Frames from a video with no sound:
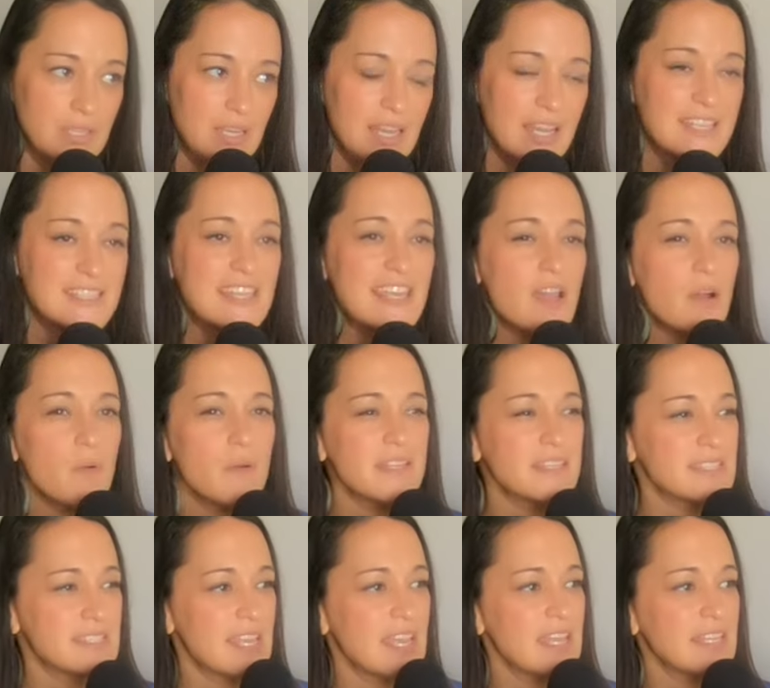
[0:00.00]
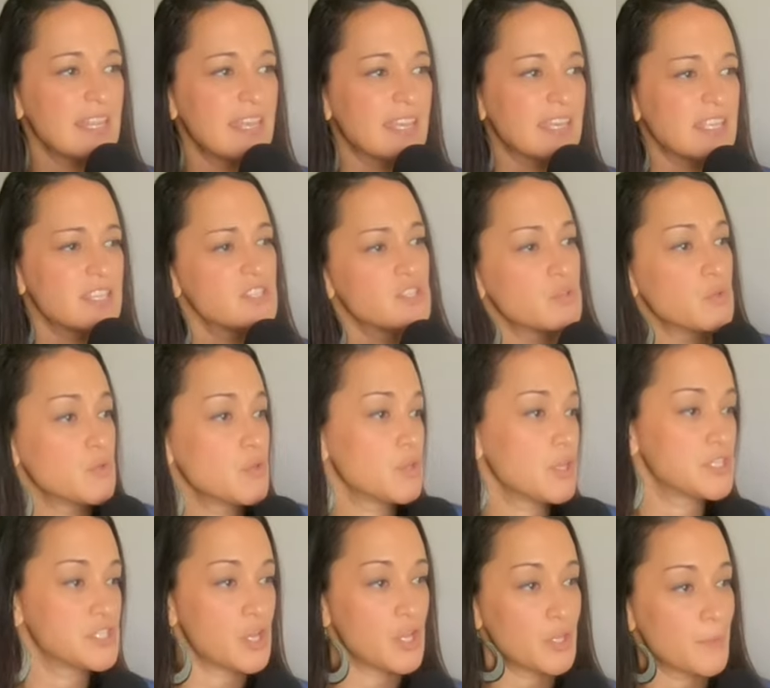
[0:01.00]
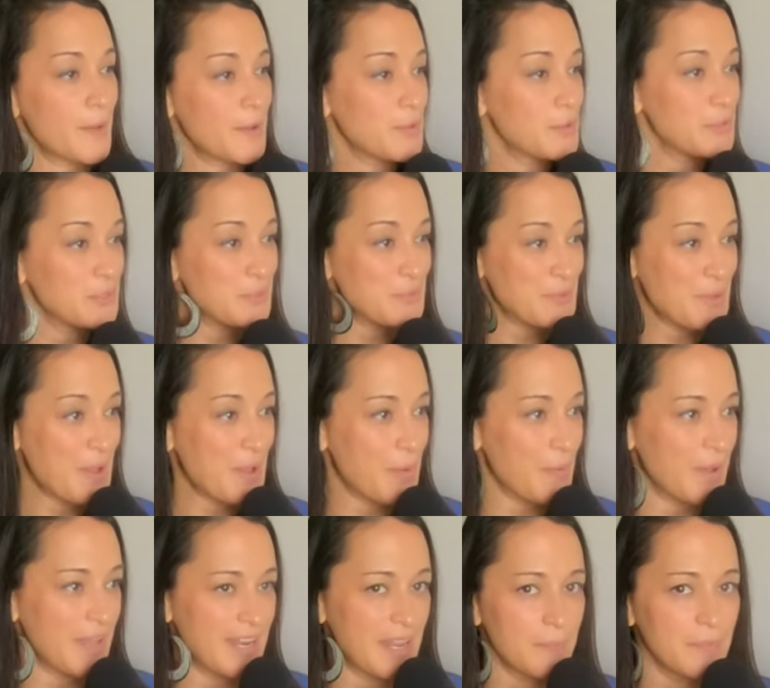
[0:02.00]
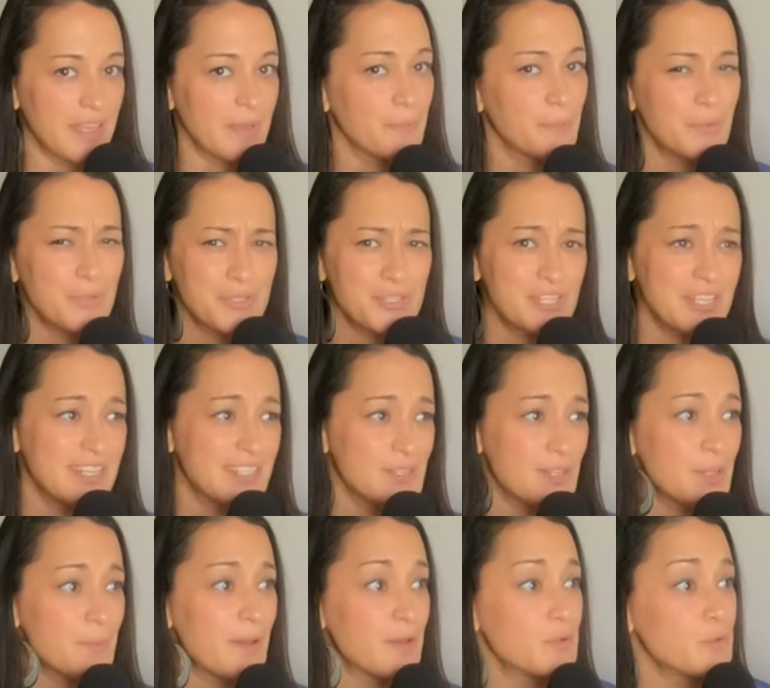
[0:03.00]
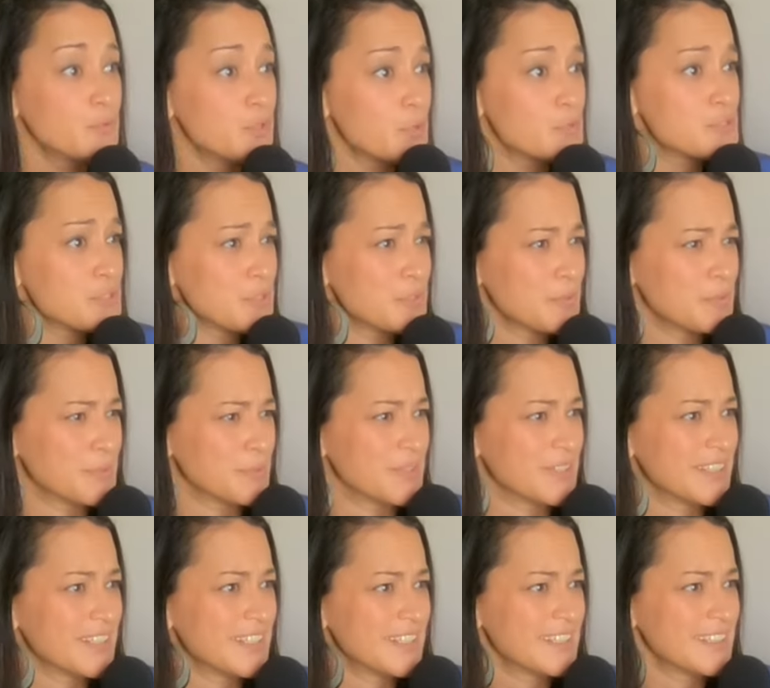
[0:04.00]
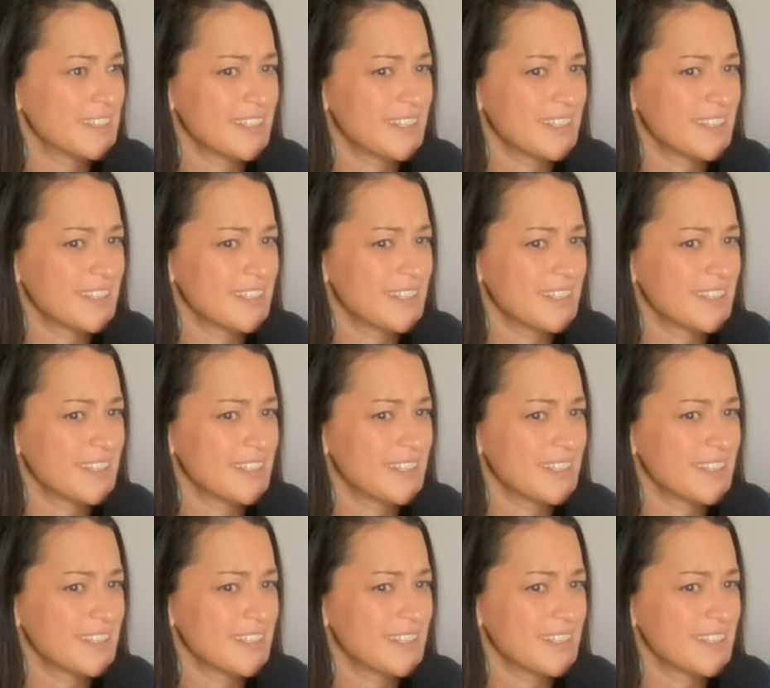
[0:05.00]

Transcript: Because they always say like it's who it's all about who you know. And I'm like, bullshit, it's all about who knows you. Yeah.